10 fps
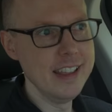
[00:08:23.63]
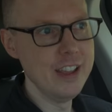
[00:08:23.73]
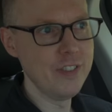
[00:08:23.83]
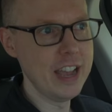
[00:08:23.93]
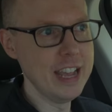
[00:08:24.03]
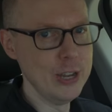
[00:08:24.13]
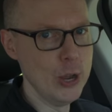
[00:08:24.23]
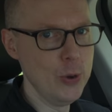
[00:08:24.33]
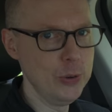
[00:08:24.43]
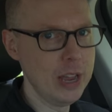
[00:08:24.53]
If I had
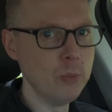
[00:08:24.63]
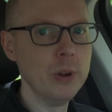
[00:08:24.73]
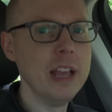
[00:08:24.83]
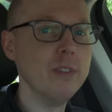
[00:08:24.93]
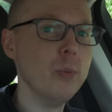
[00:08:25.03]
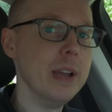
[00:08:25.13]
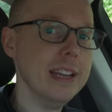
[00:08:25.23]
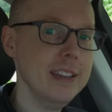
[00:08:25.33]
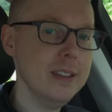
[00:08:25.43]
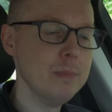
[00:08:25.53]
known, I would have
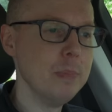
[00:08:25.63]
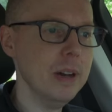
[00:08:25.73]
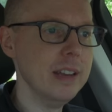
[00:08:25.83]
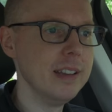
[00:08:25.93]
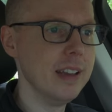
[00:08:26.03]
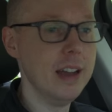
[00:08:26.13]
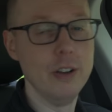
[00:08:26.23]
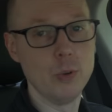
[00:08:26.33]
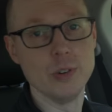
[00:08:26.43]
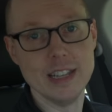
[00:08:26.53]
waited, but
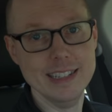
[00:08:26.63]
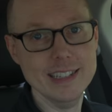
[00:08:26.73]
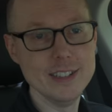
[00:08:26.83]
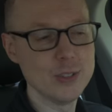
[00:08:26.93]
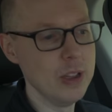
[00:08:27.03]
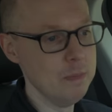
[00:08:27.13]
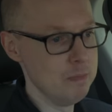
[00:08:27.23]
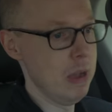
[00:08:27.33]
of course I didn't, so I,